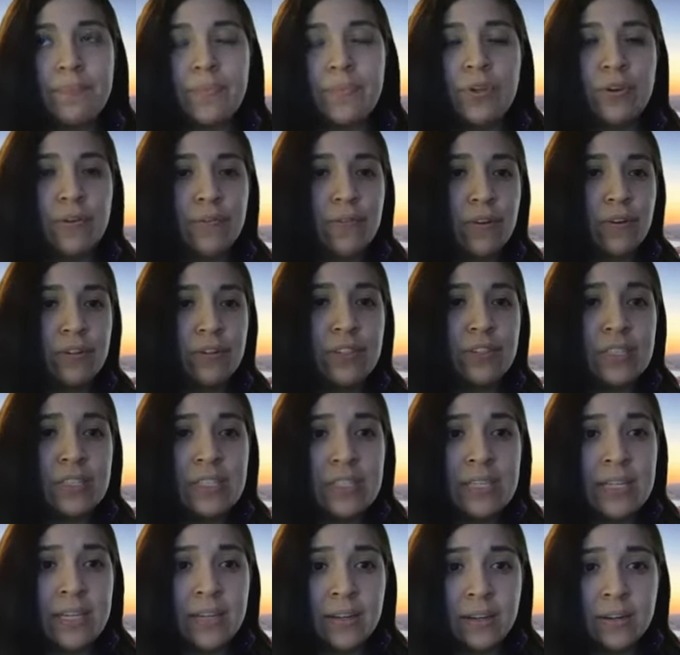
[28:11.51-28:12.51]
your first
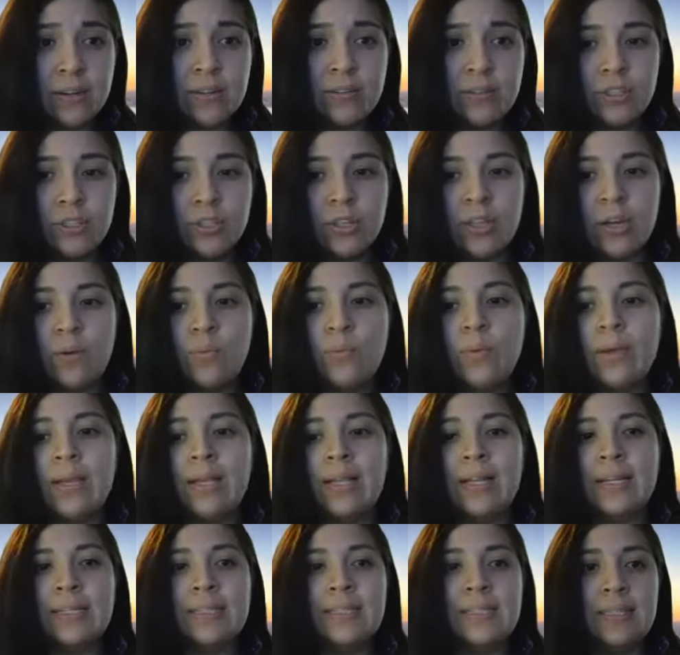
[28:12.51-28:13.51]
year so that we
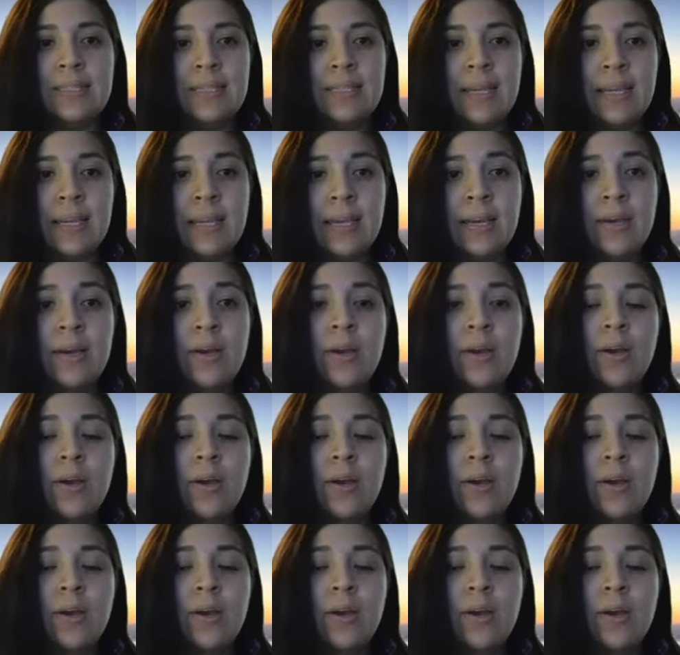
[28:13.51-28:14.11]
can see